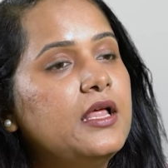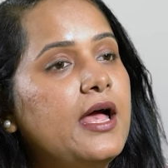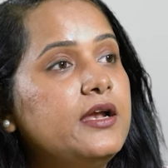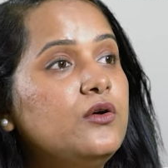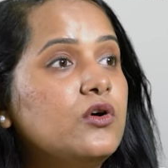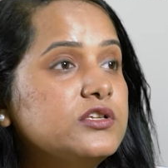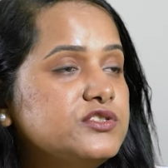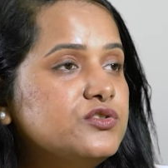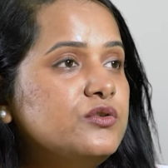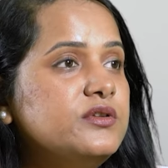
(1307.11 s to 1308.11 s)
And
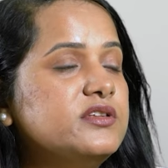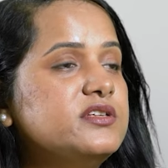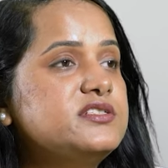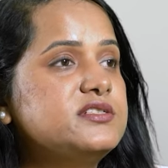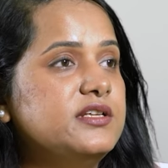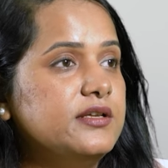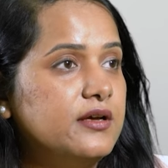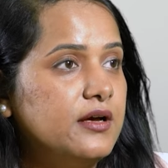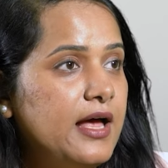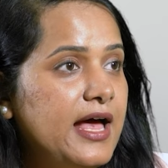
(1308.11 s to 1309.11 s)
also this
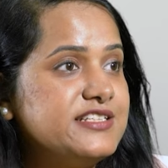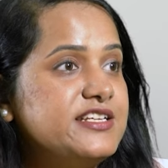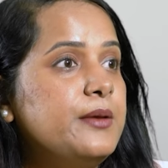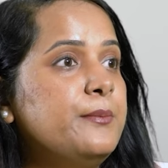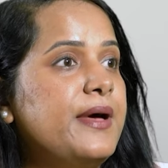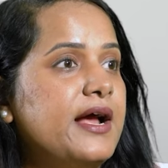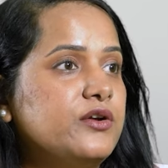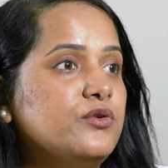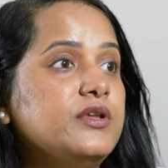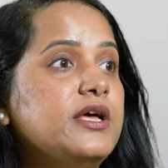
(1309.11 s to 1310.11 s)
has an
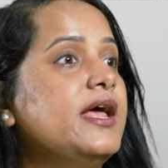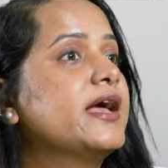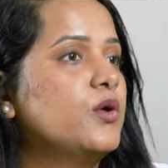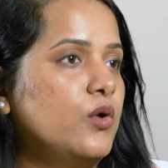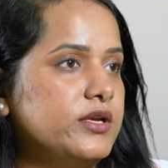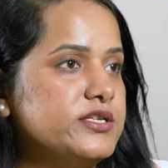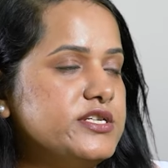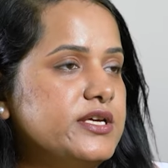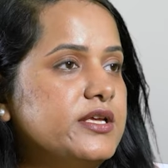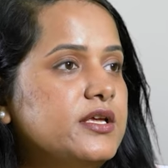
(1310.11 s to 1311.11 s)
impact on their egg
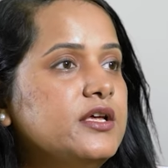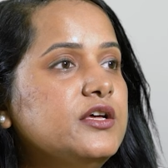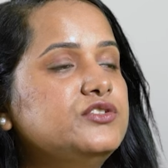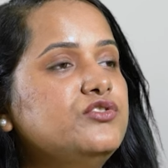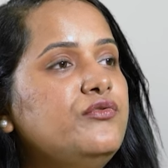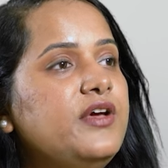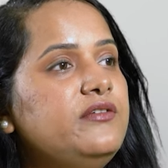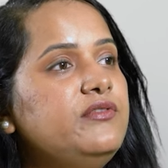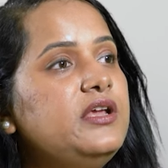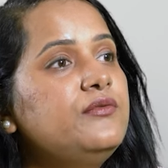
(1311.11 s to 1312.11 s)
quality. So
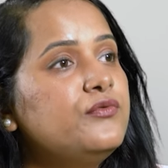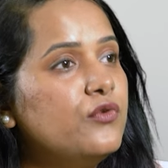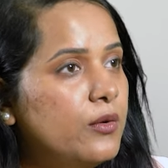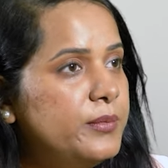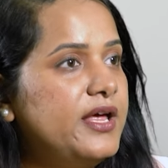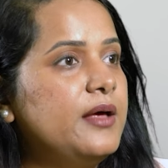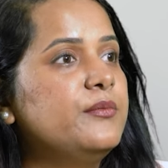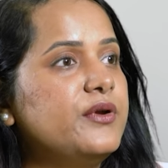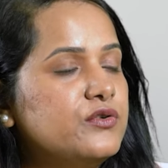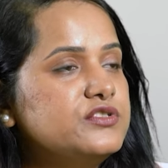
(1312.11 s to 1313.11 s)
when we formed
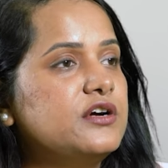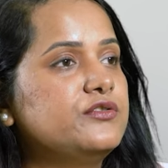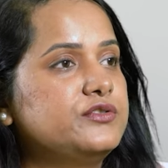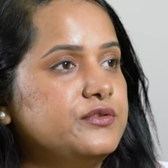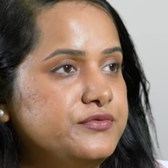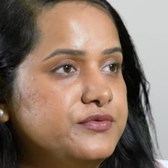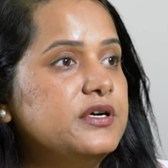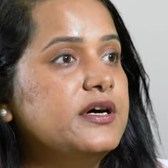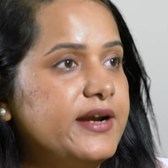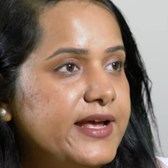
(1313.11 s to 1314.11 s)
embryos out of
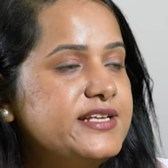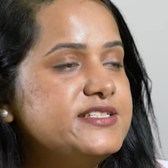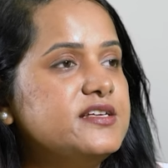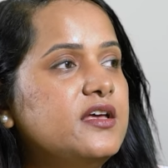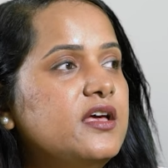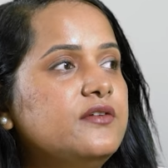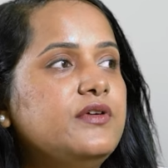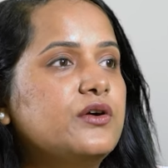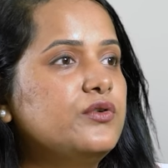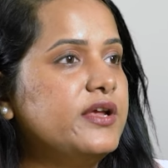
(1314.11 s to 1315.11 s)
her eggs,
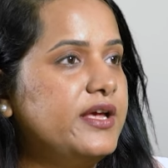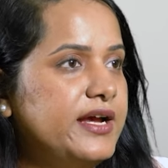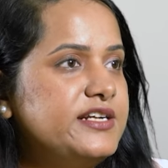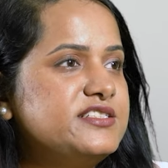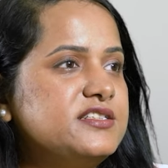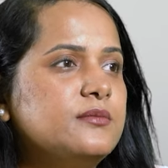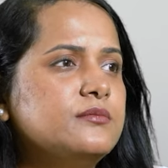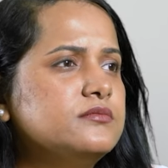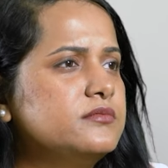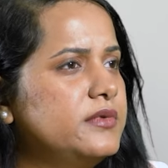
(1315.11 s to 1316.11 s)
we could get
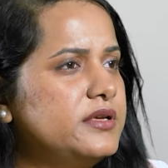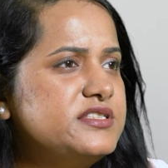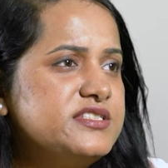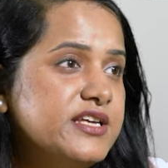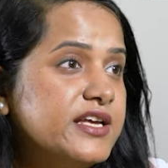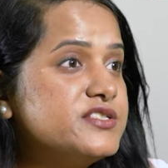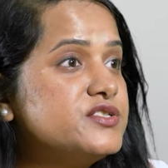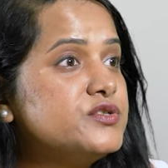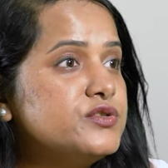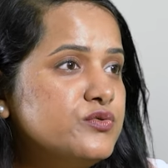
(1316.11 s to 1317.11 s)
some
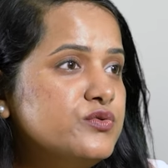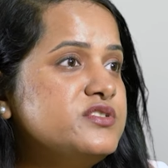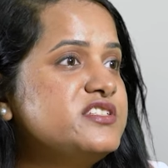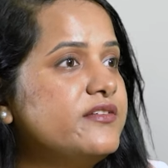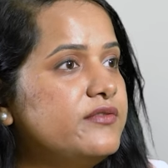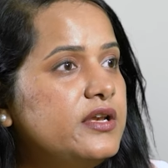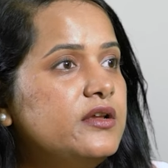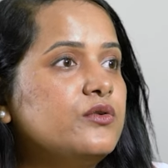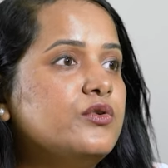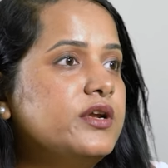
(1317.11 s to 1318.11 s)
6 to
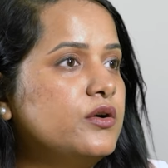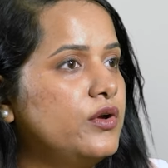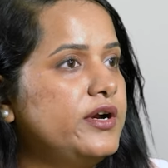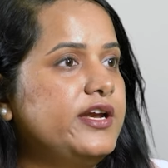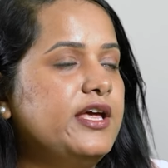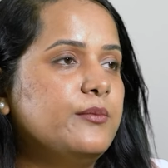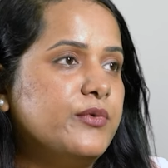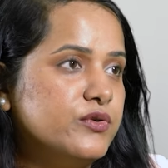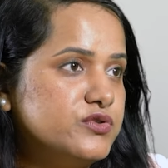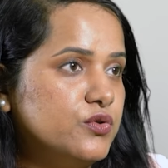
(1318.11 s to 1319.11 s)
7 good quality
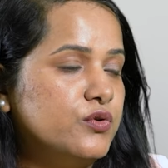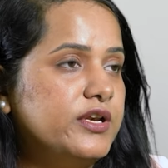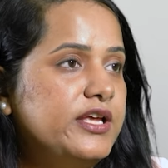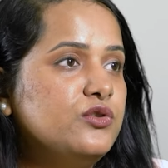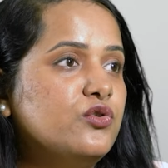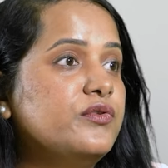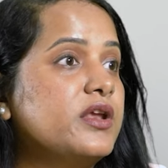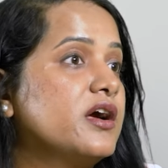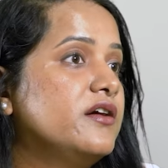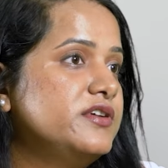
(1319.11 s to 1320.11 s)
embryos only, though we
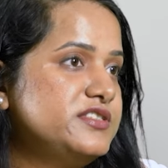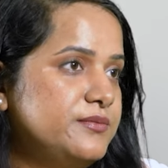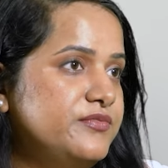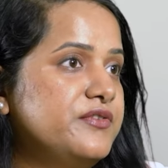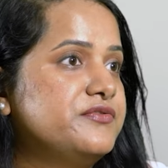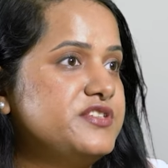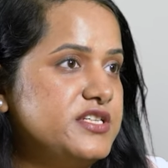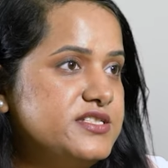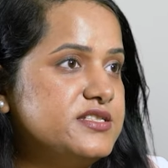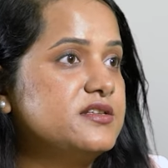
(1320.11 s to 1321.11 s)
recovered some 50